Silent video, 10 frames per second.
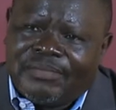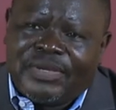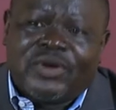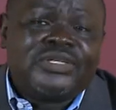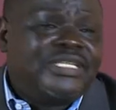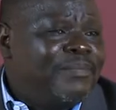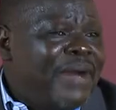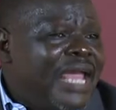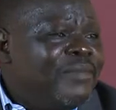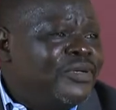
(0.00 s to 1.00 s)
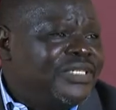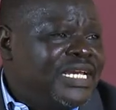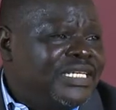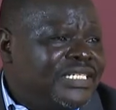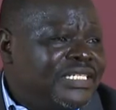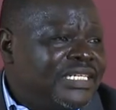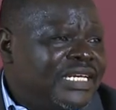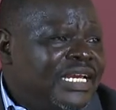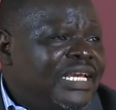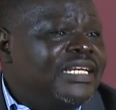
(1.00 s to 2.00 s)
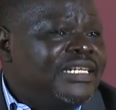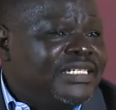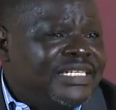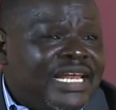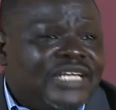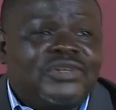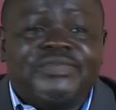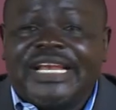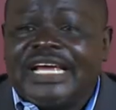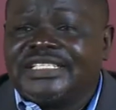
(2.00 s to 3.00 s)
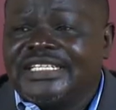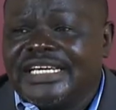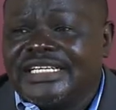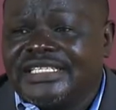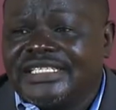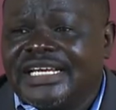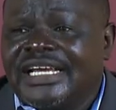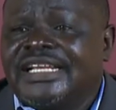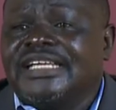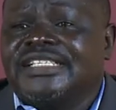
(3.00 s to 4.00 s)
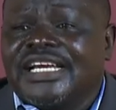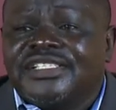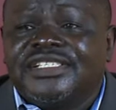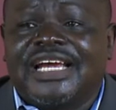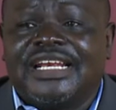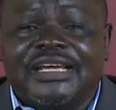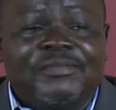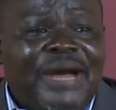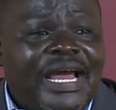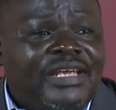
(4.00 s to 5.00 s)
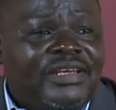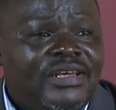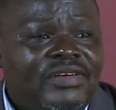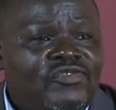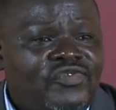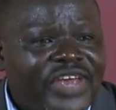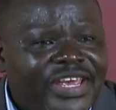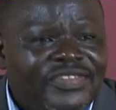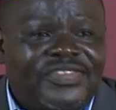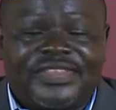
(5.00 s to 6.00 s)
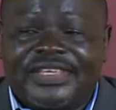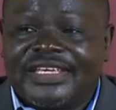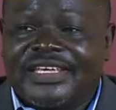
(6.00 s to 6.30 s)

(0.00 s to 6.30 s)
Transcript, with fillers: Because the Bible says, in this last of the last days, the just shall live by faith.